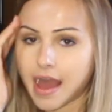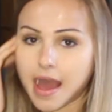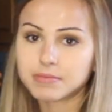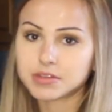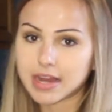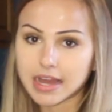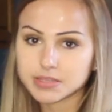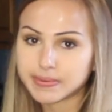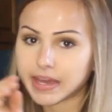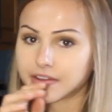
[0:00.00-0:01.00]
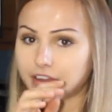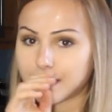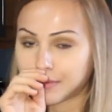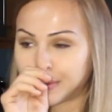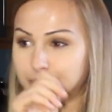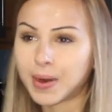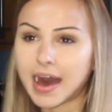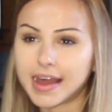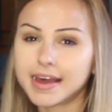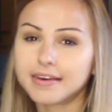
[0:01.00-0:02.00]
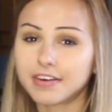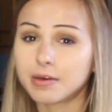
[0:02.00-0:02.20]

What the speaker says: I'm not speaking for everyone. What I have